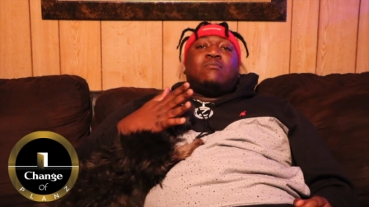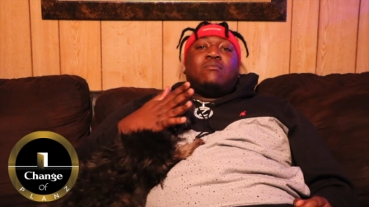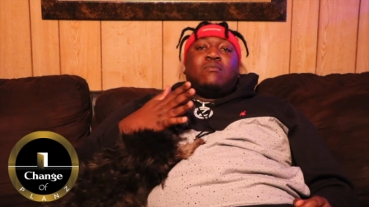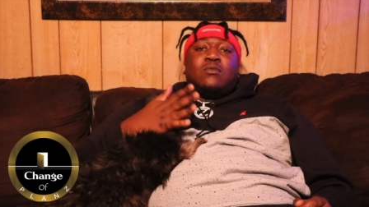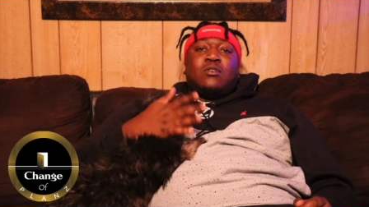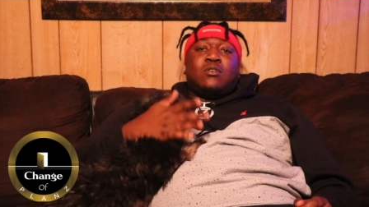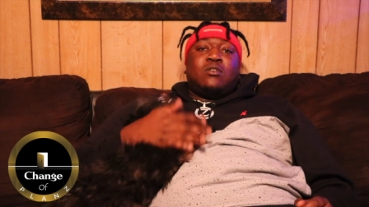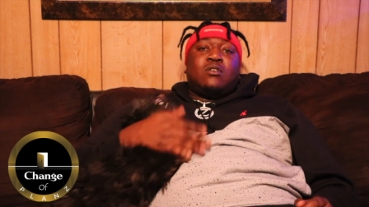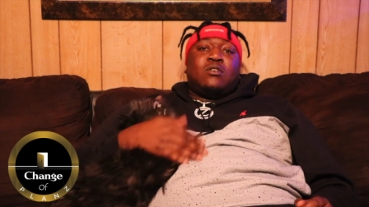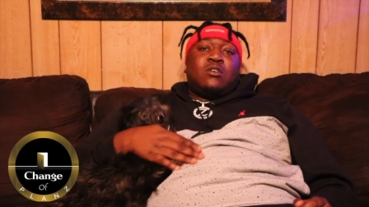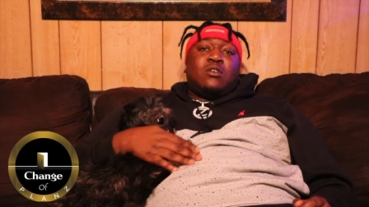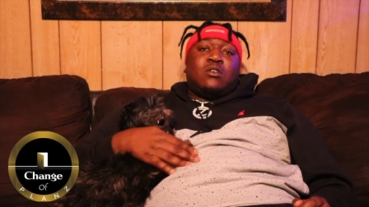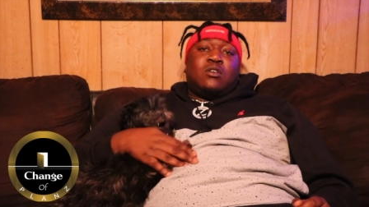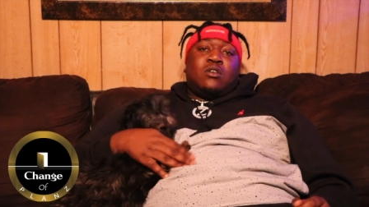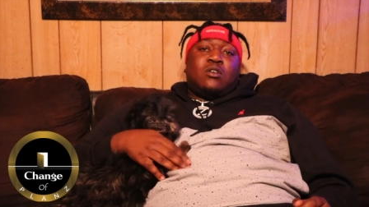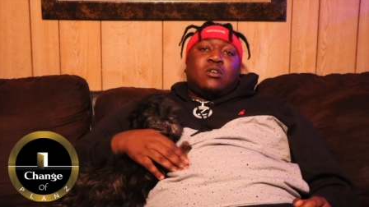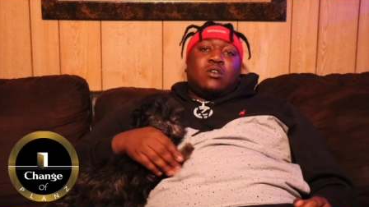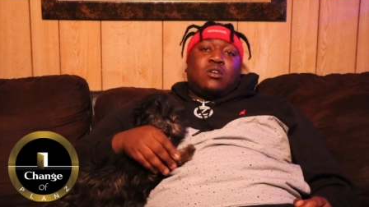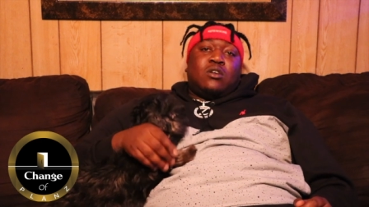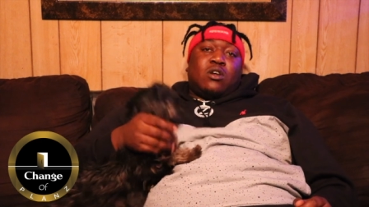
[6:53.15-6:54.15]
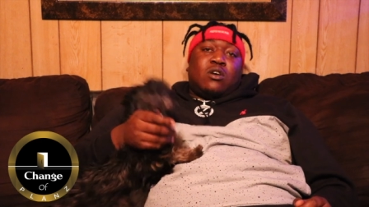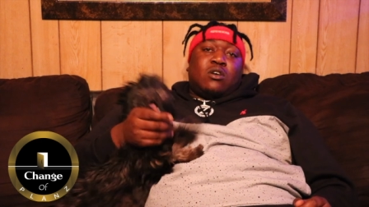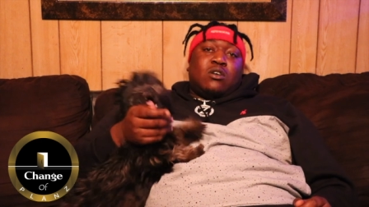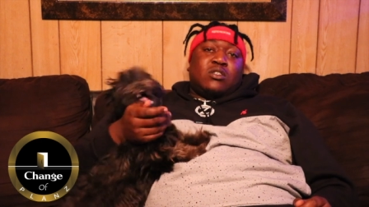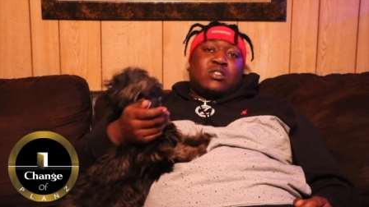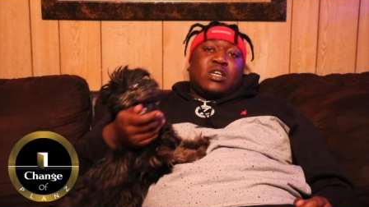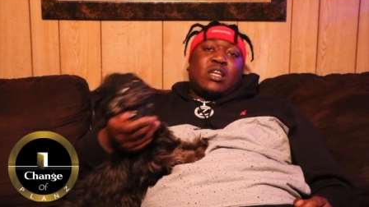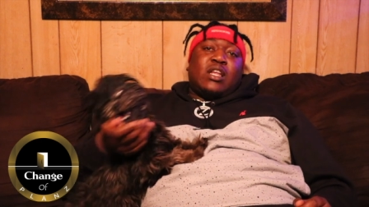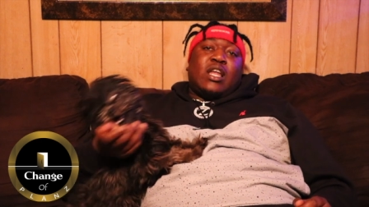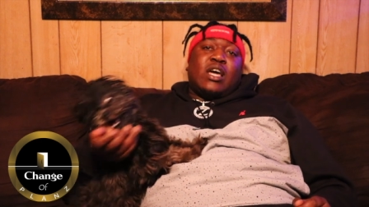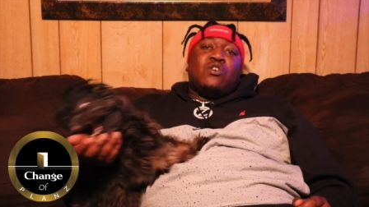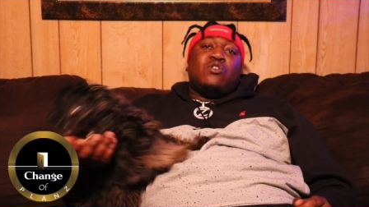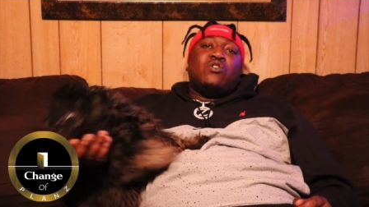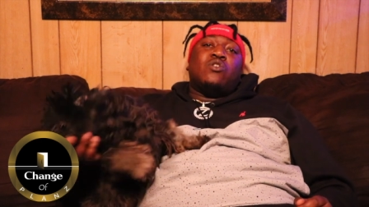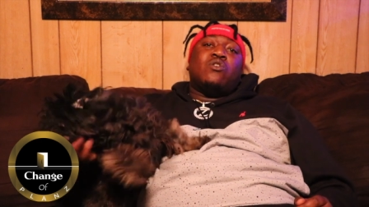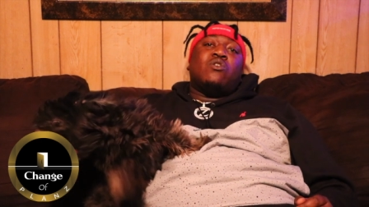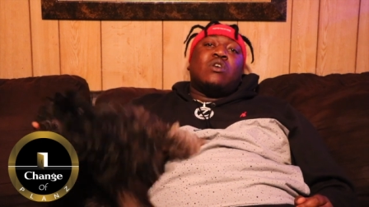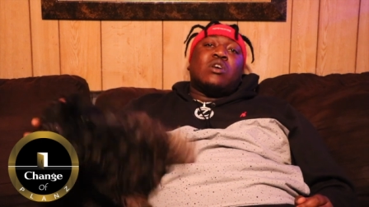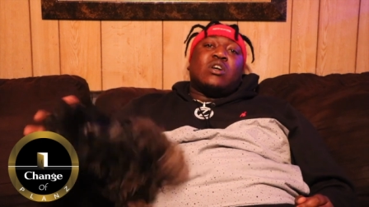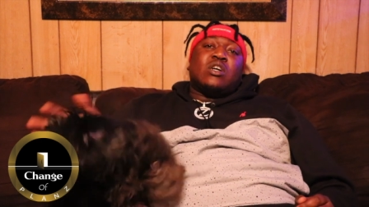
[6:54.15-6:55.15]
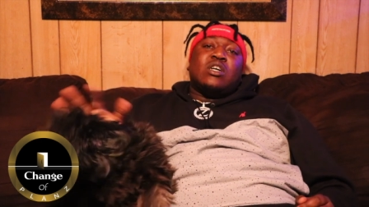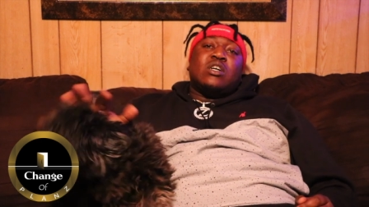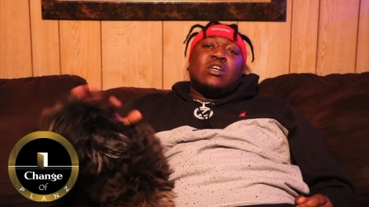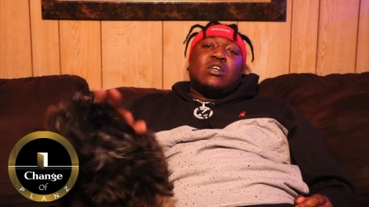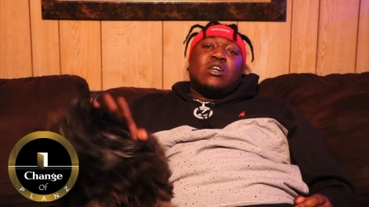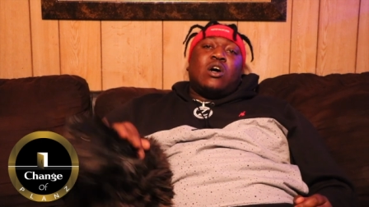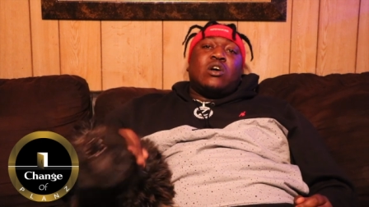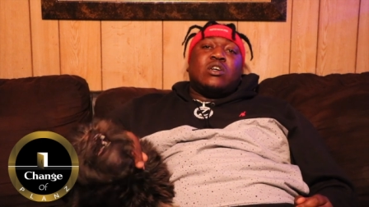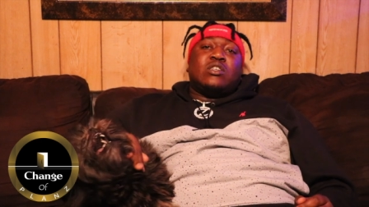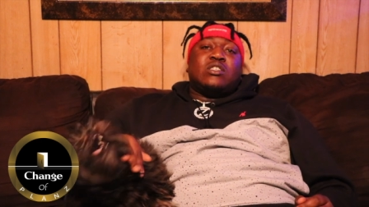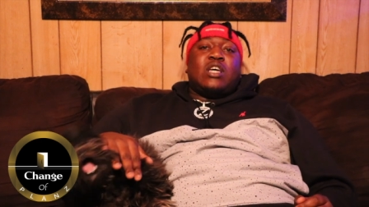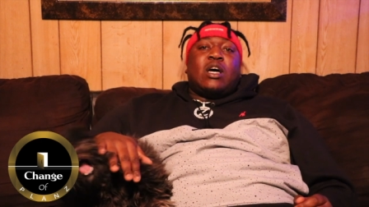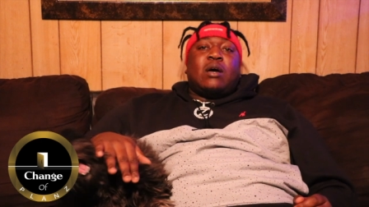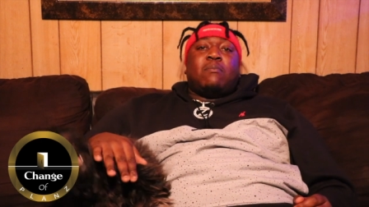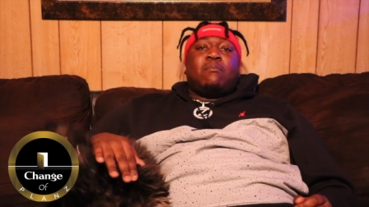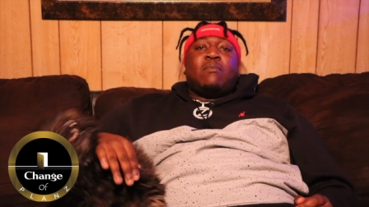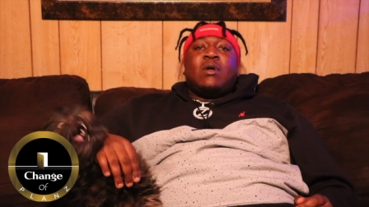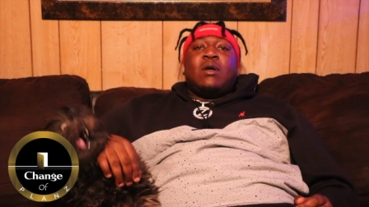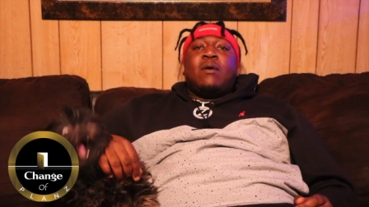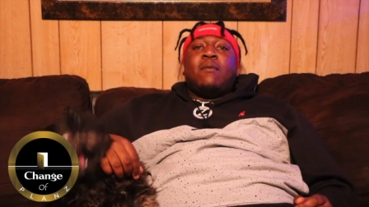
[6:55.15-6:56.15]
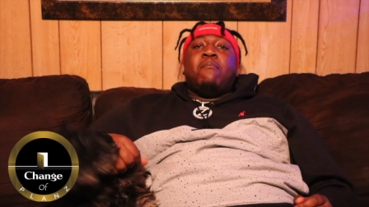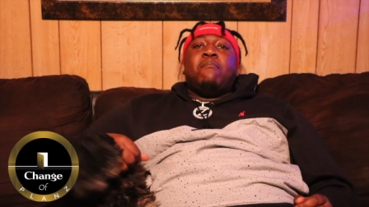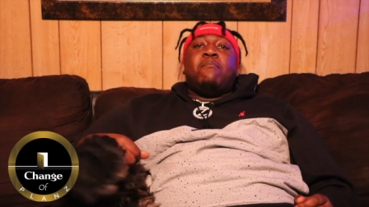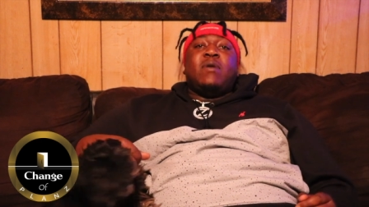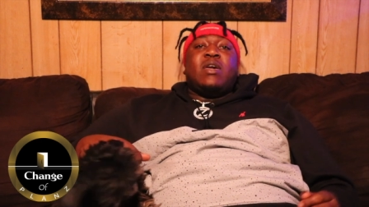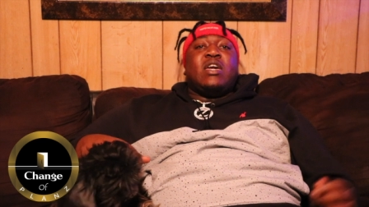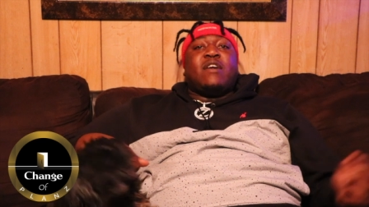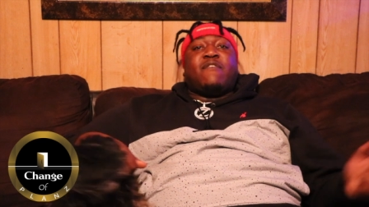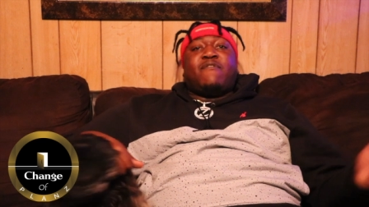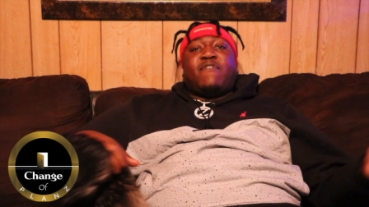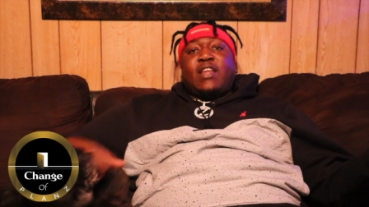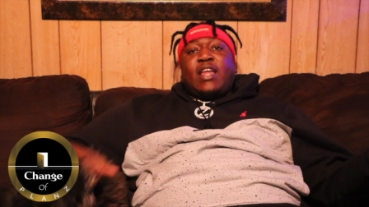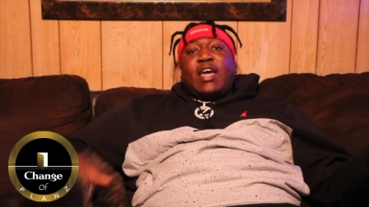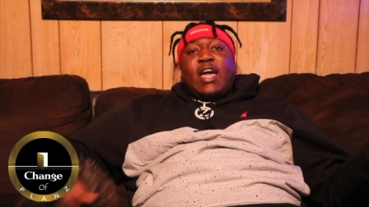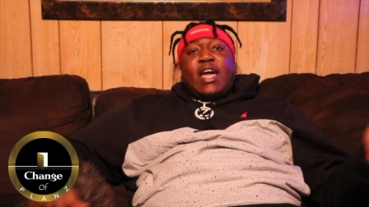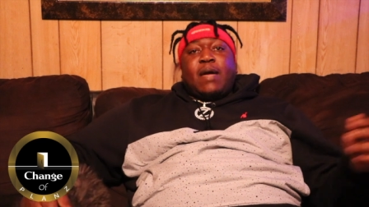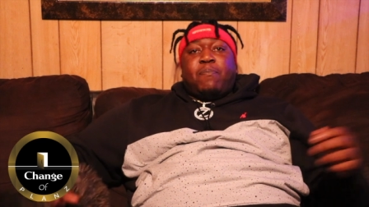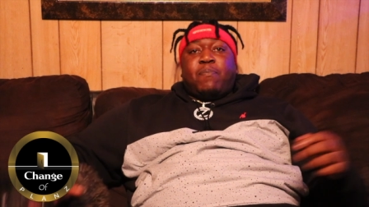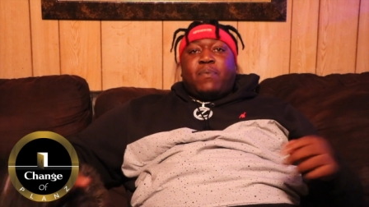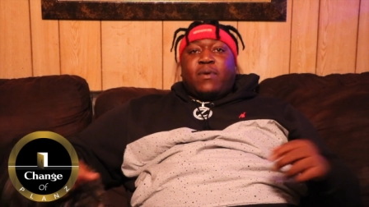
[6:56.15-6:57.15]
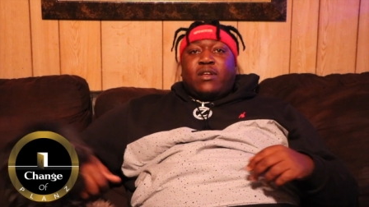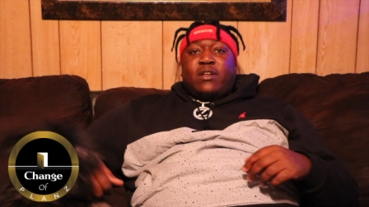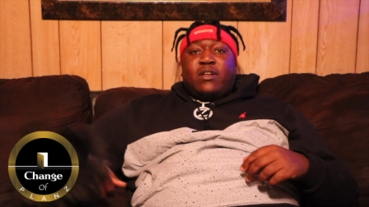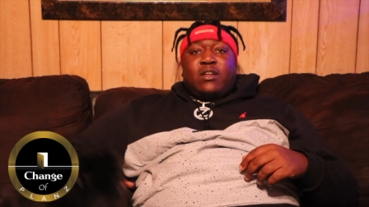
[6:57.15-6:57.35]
Mm-hmm. You know what I'm saying? Like you doing good or something big finna happen.